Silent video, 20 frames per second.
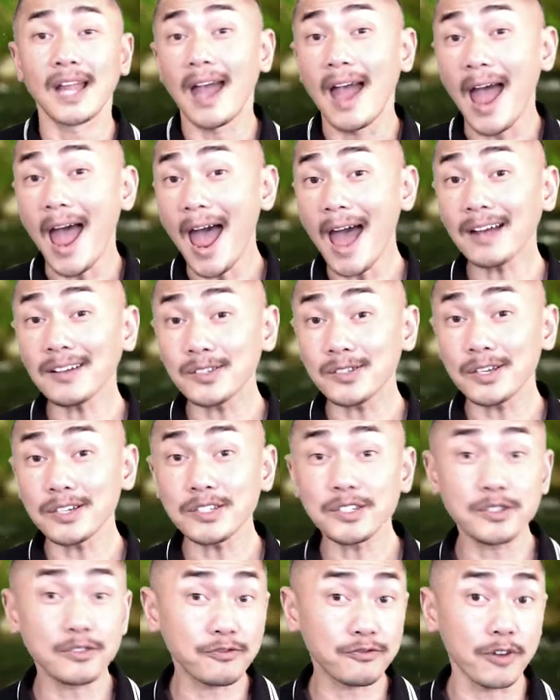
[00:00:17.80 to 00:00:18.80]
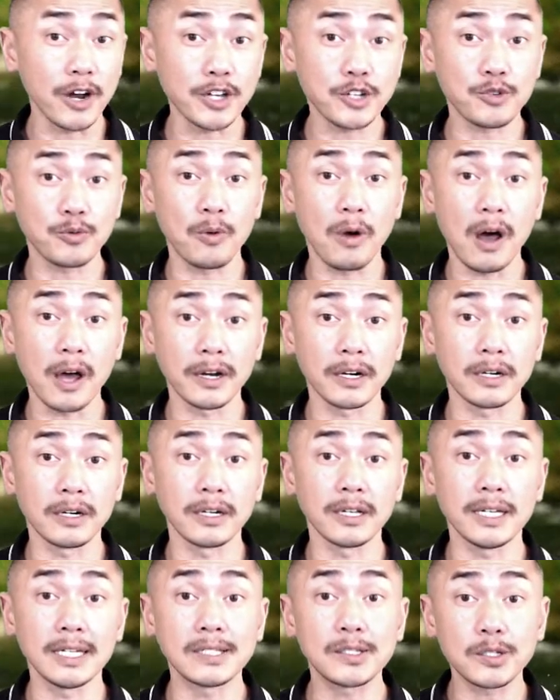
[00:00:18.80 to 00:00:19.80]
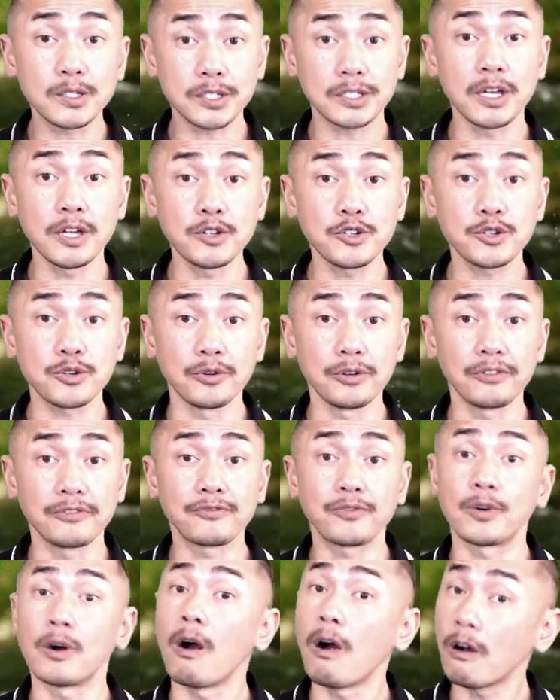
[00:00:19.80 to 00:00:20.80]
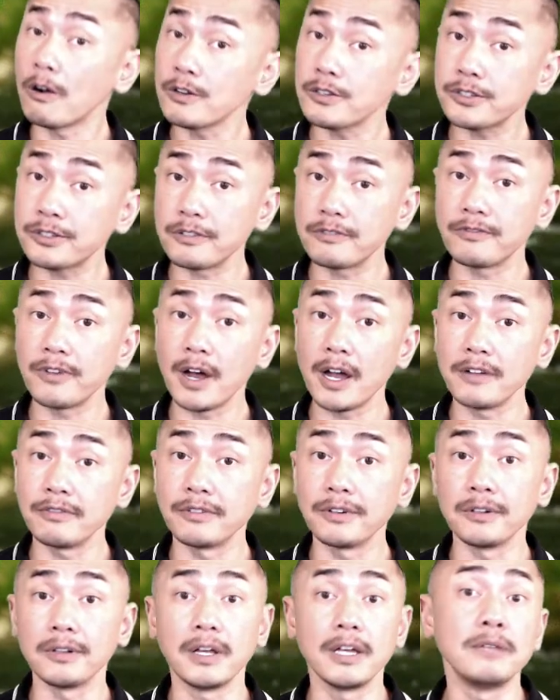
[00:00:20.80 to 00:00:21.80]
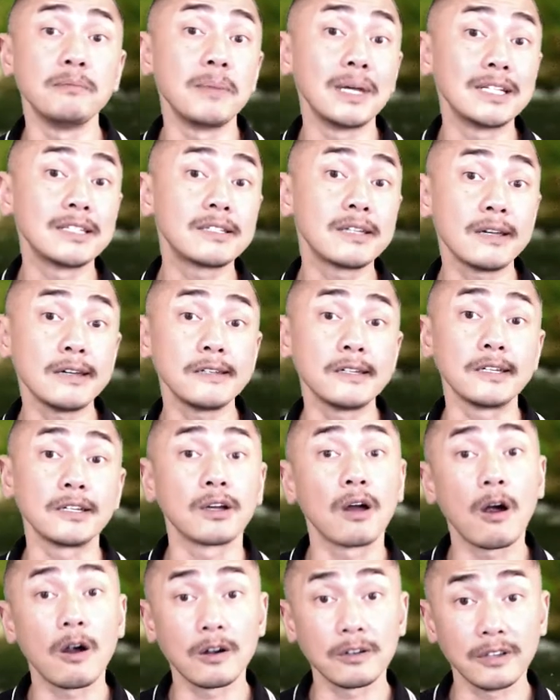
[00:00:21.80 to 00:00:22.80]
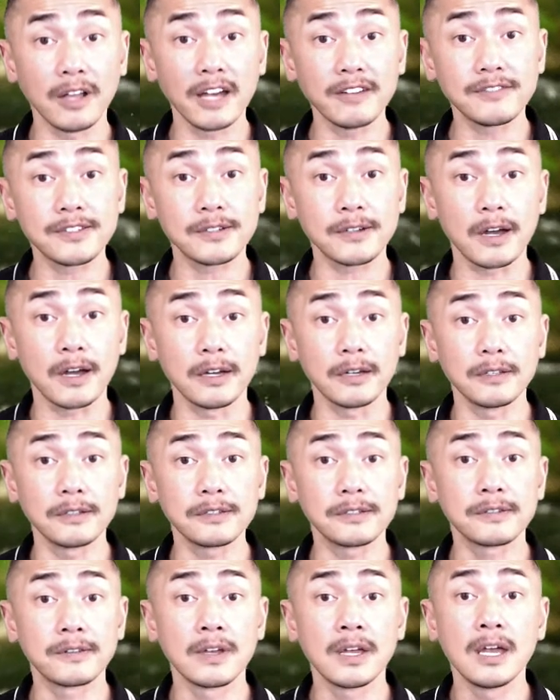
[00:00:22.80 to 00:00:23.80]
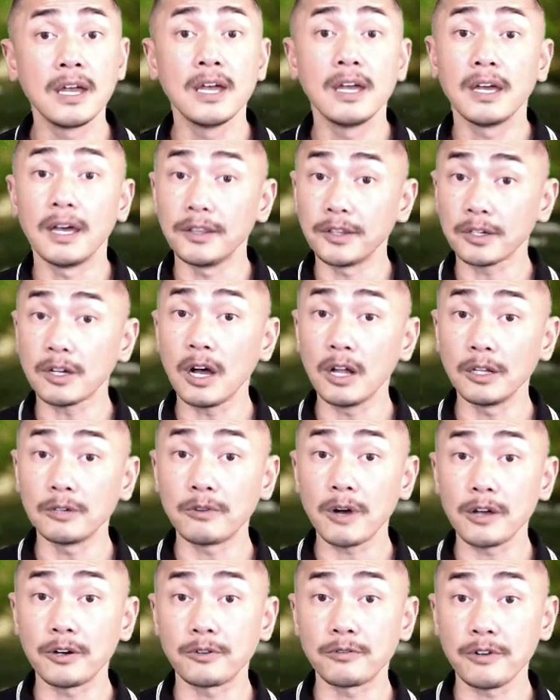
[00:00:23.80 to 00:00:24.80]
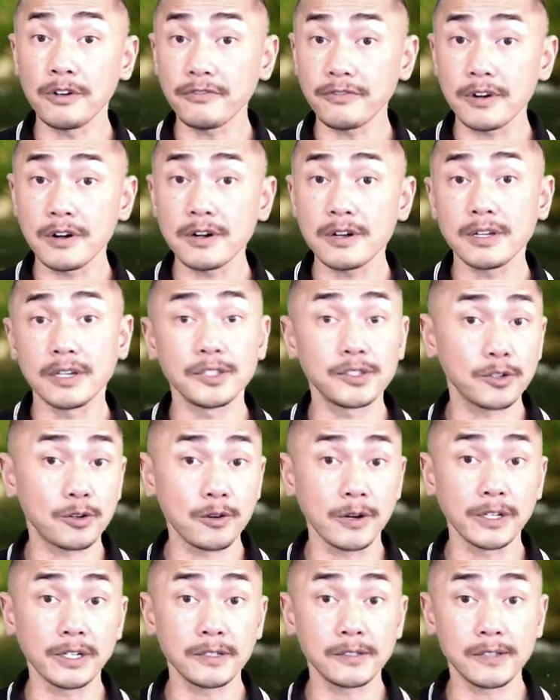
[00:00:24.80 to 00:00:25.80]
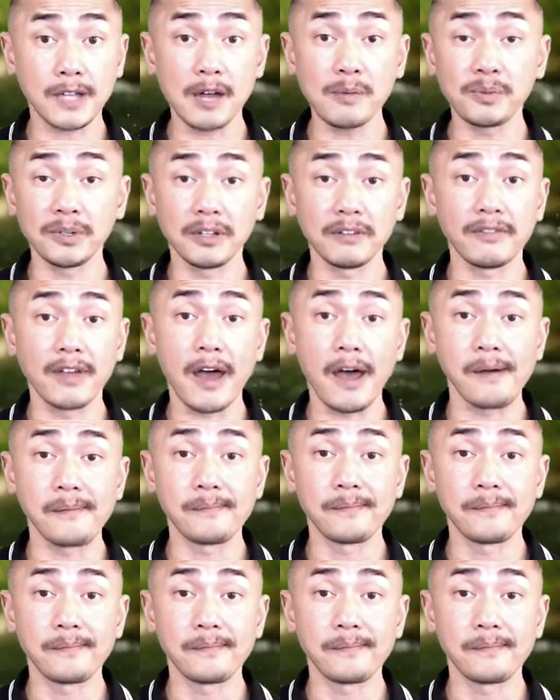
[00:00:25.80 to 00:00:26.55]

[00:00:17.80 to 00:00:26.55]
Access to fresh water is essential for our survival and maintaining our lifestyles, and the Colorado River is a great example of that.